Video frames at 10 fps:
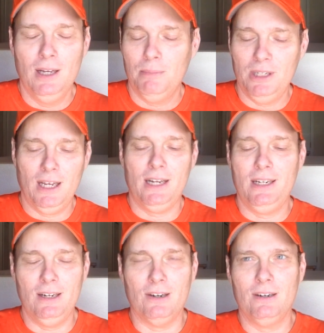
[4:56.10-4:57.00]
but not
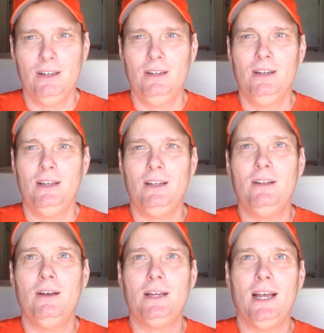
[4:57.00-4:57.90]
here.
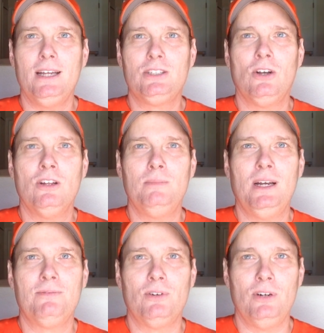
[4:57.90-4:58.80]
A guy's calling him
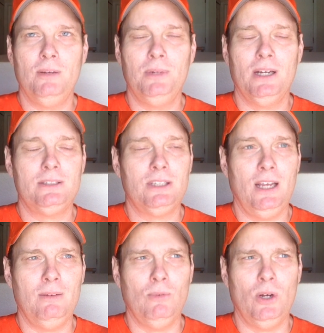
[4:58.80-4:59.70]
out for him not
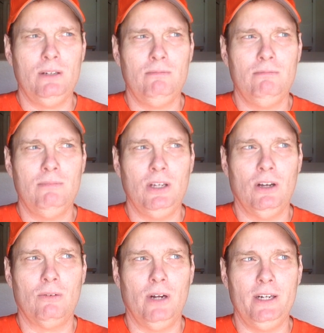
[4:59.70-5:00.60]
saying what the
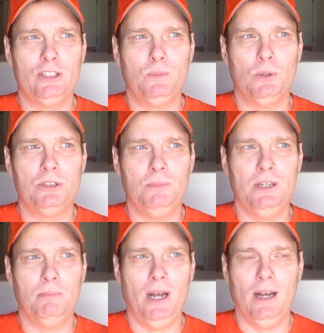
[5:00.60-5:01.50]
alt-right is supposed to be
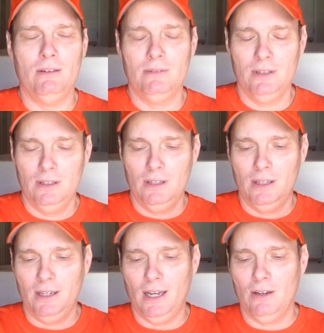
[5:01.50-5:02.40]
about.
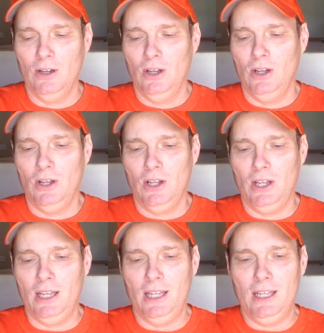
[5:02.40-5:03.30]
Now,
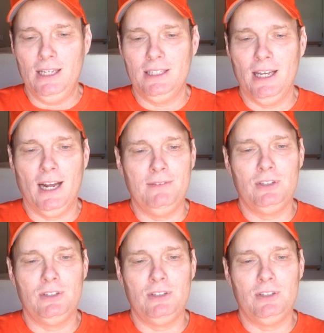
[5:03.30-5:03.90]
he's saying,